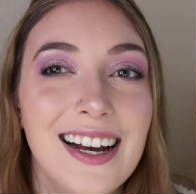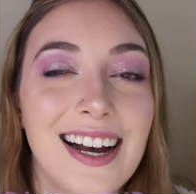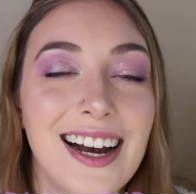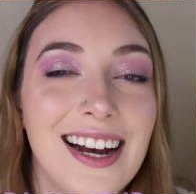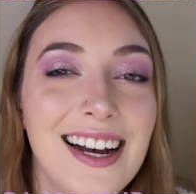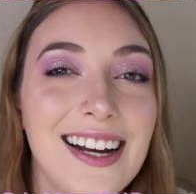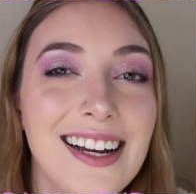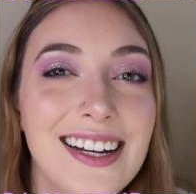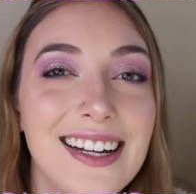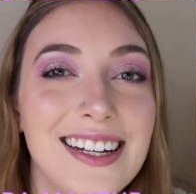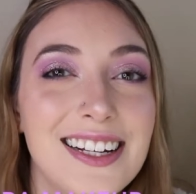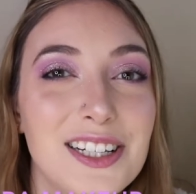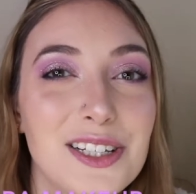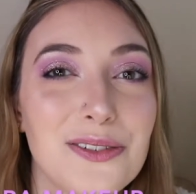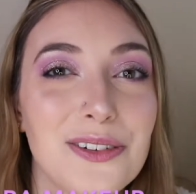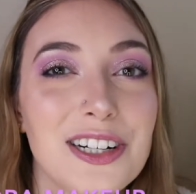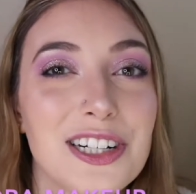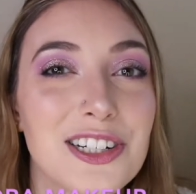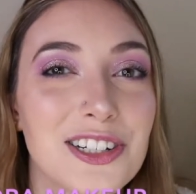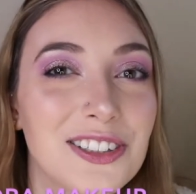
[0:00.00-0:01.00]
Hi,
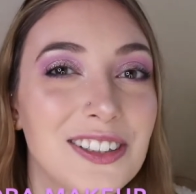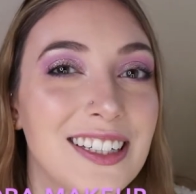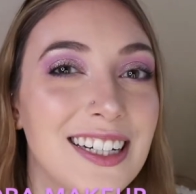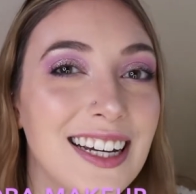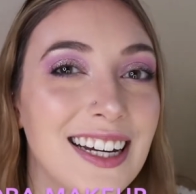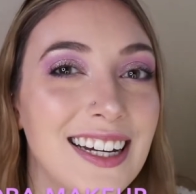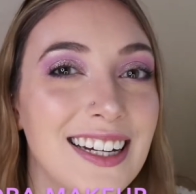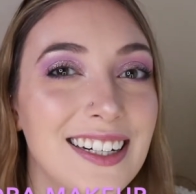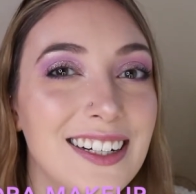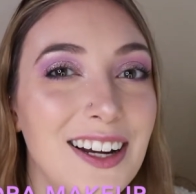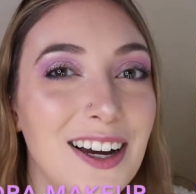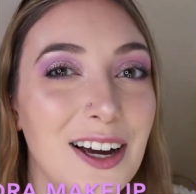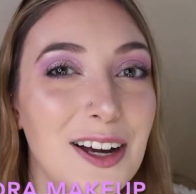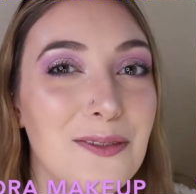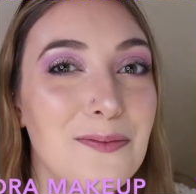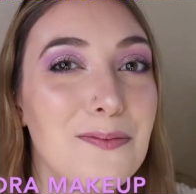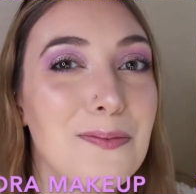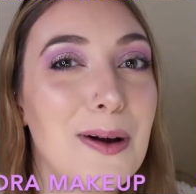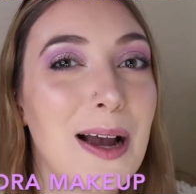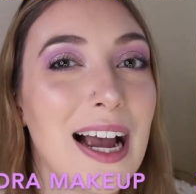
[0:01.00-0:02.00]
it's Rachel again.
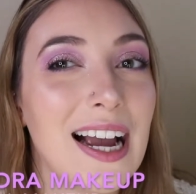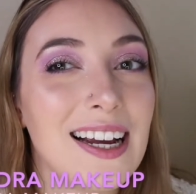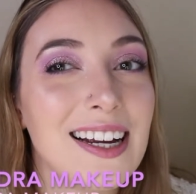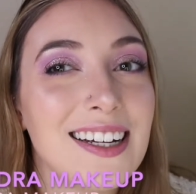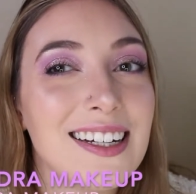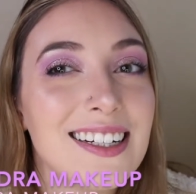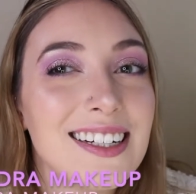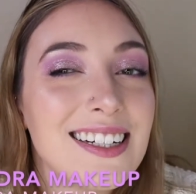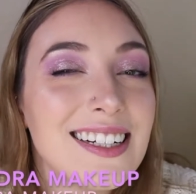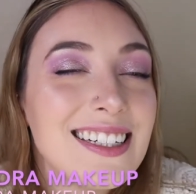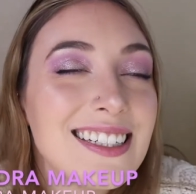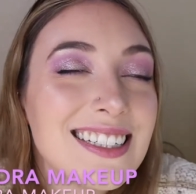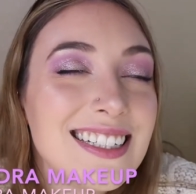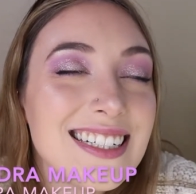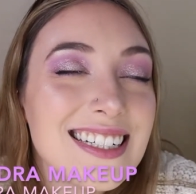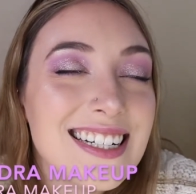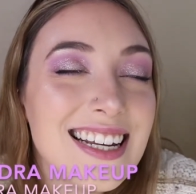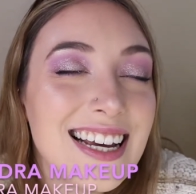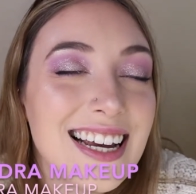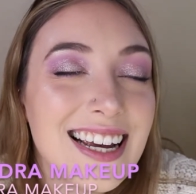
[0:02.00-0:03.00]
I'm back
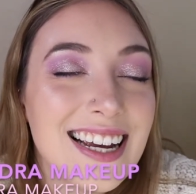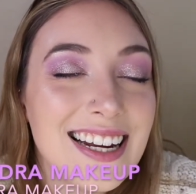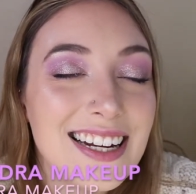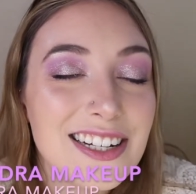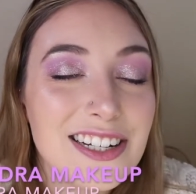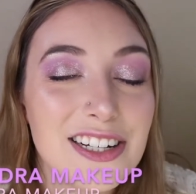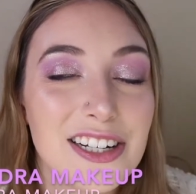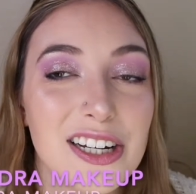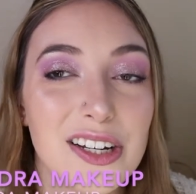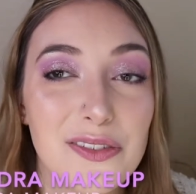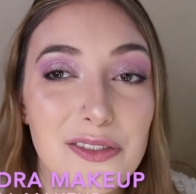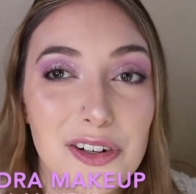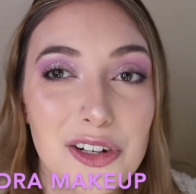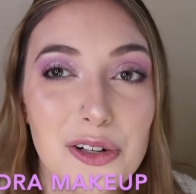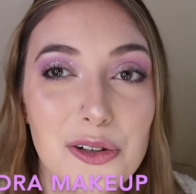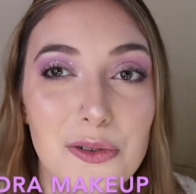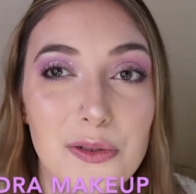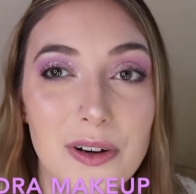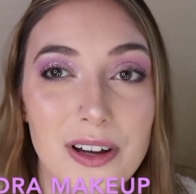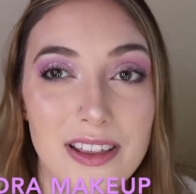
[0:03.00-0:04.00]
today to give
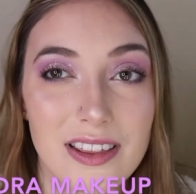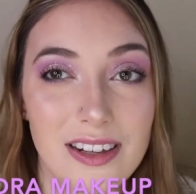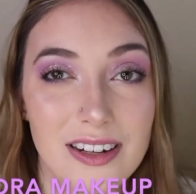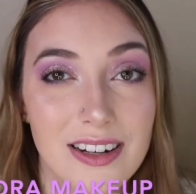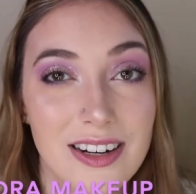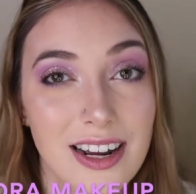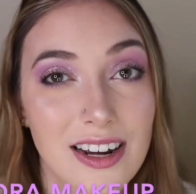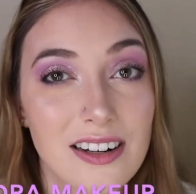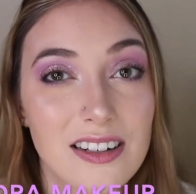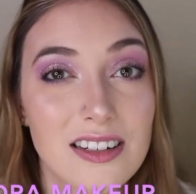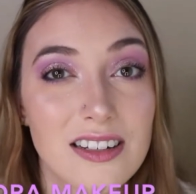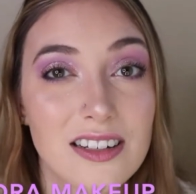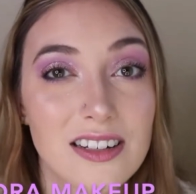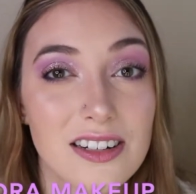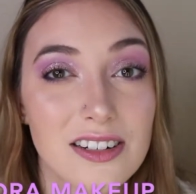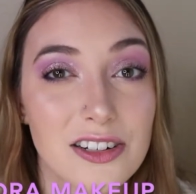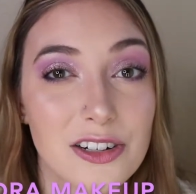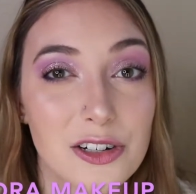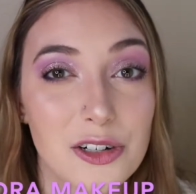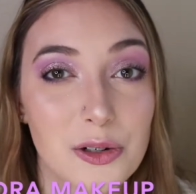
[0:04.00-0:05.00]
you the
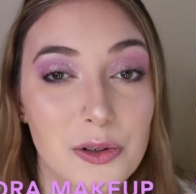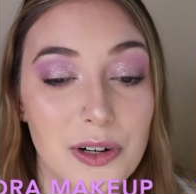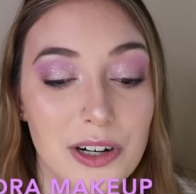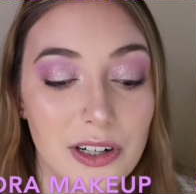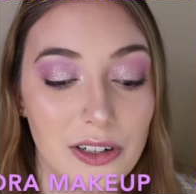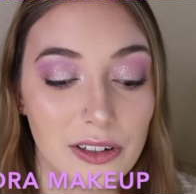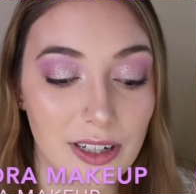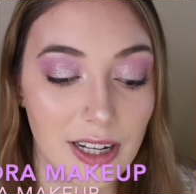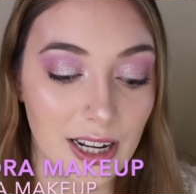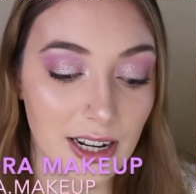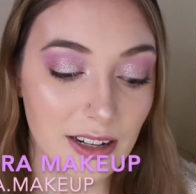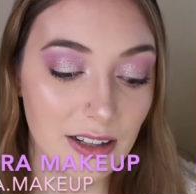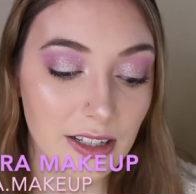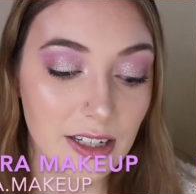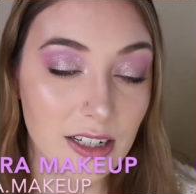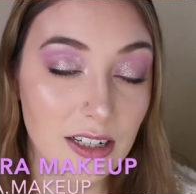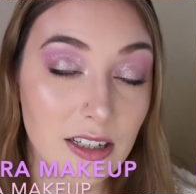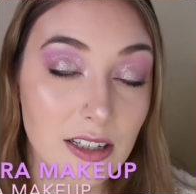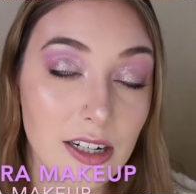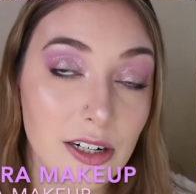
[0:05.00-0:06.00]
next tutorial in
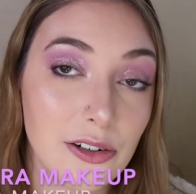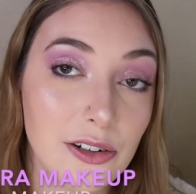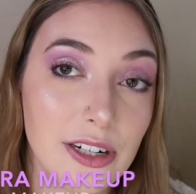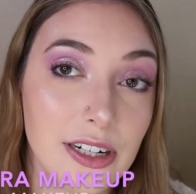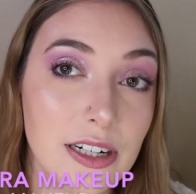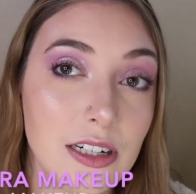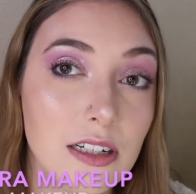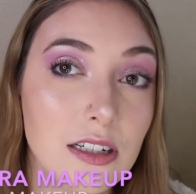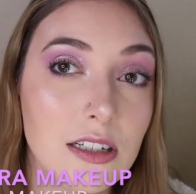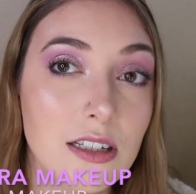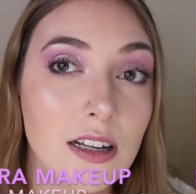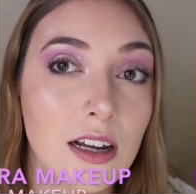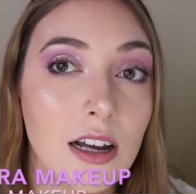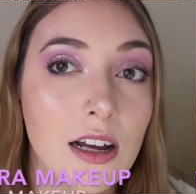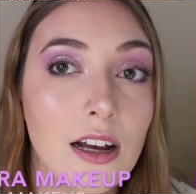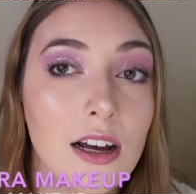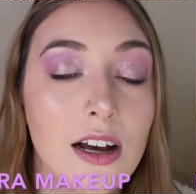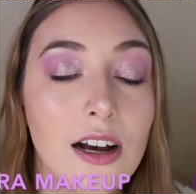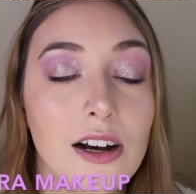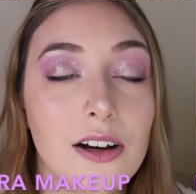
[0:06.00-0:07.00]
the series
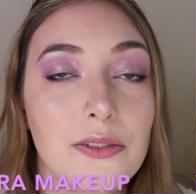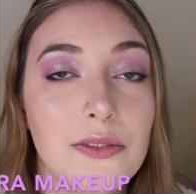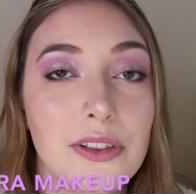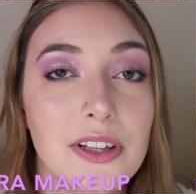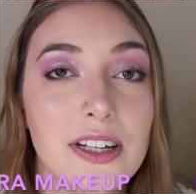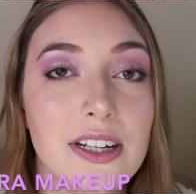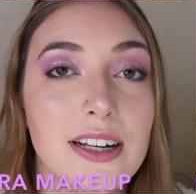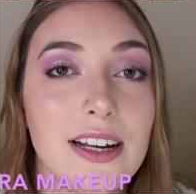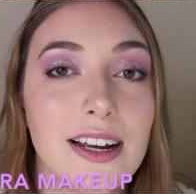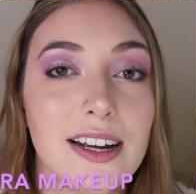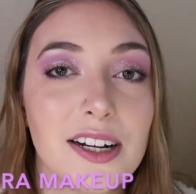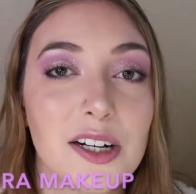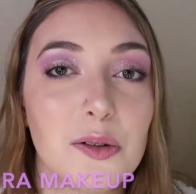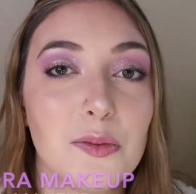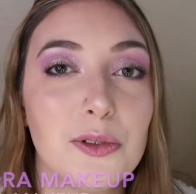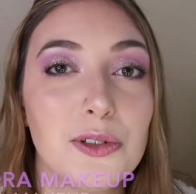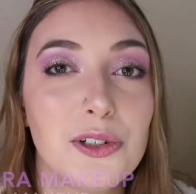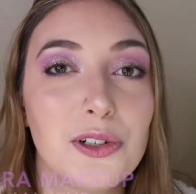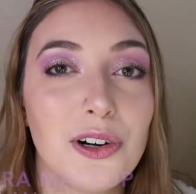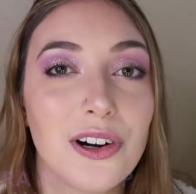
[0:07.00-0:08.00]
of the
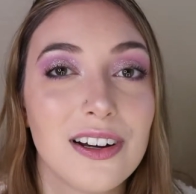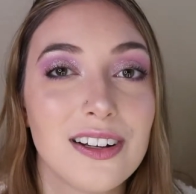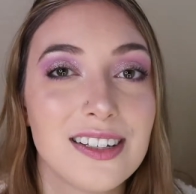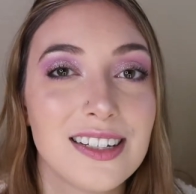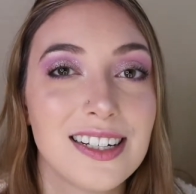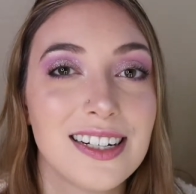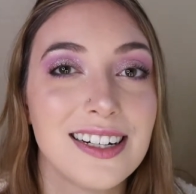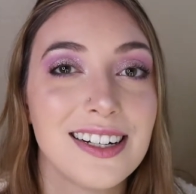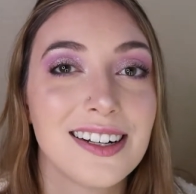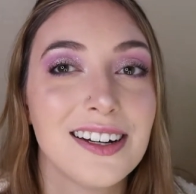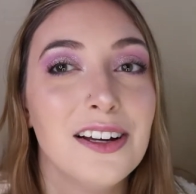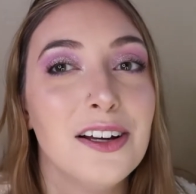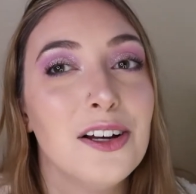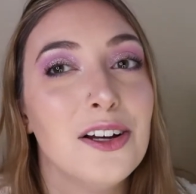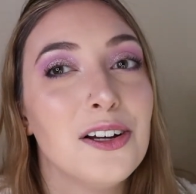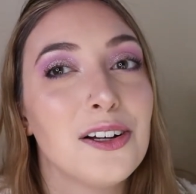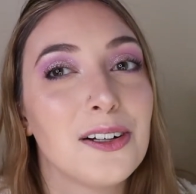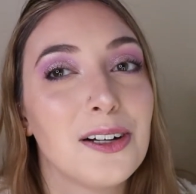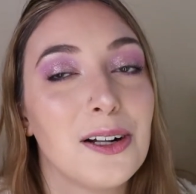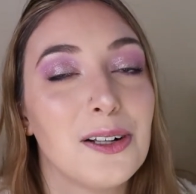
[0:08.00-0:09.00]
Animal Crossing
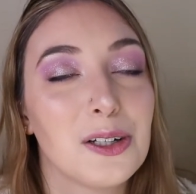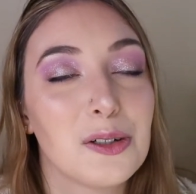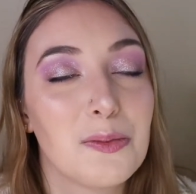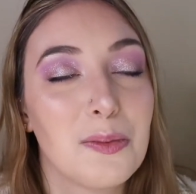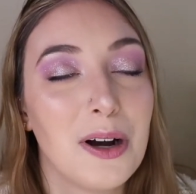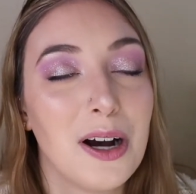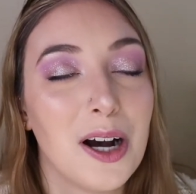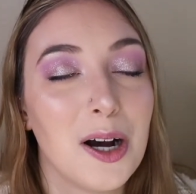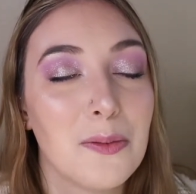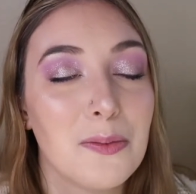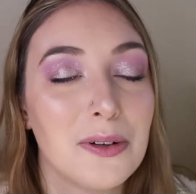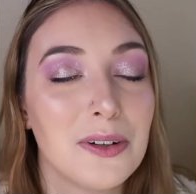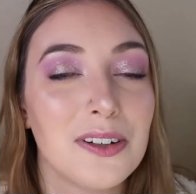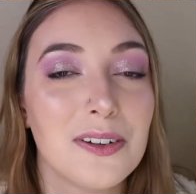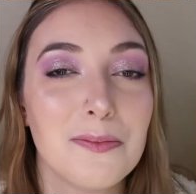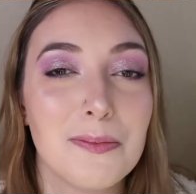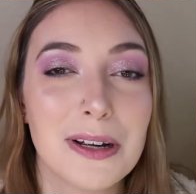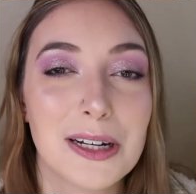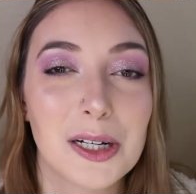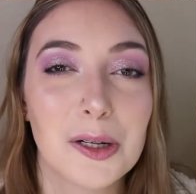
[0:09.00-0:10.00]
Colourpop
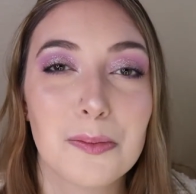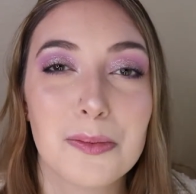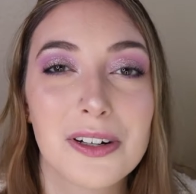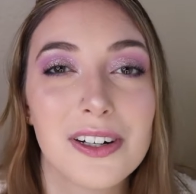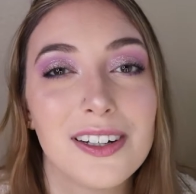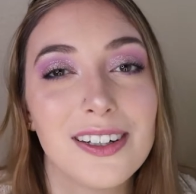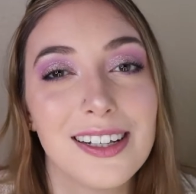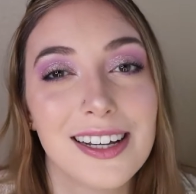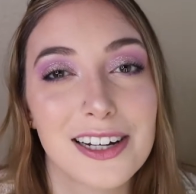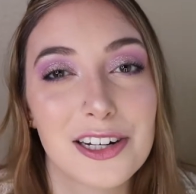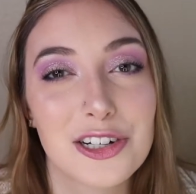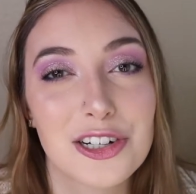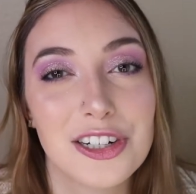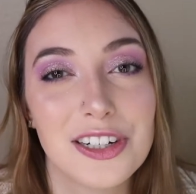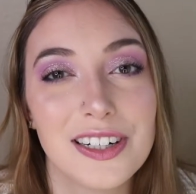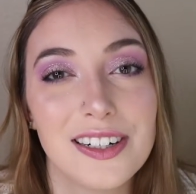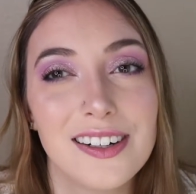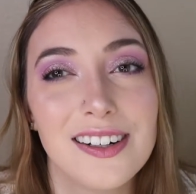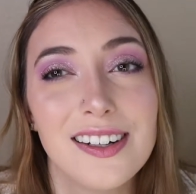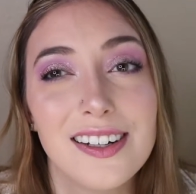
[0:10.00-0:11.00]
Makeup
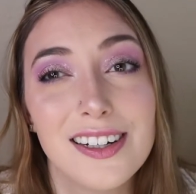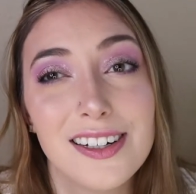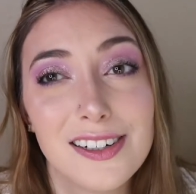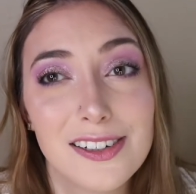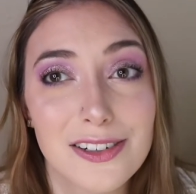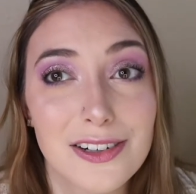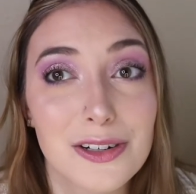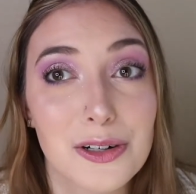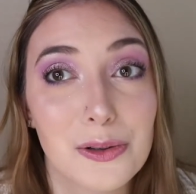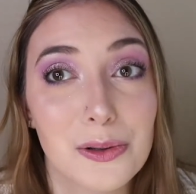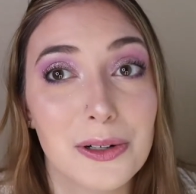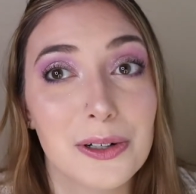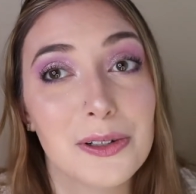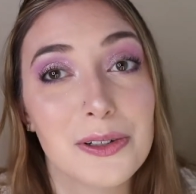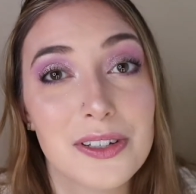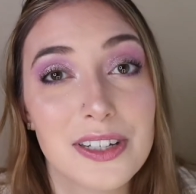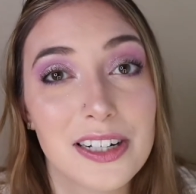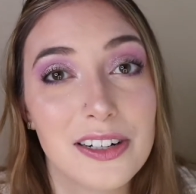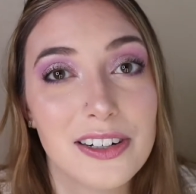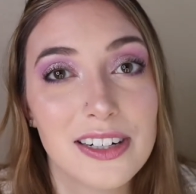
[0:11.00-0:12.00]
Collection
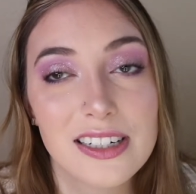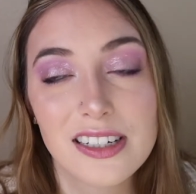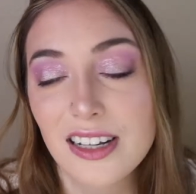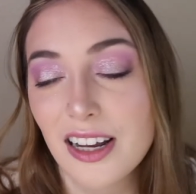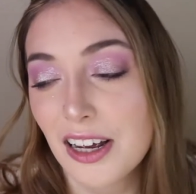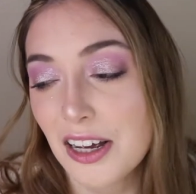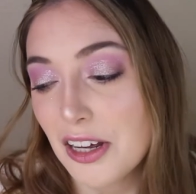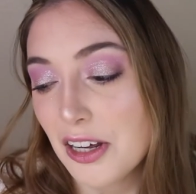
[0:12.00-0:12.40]
tutorial series.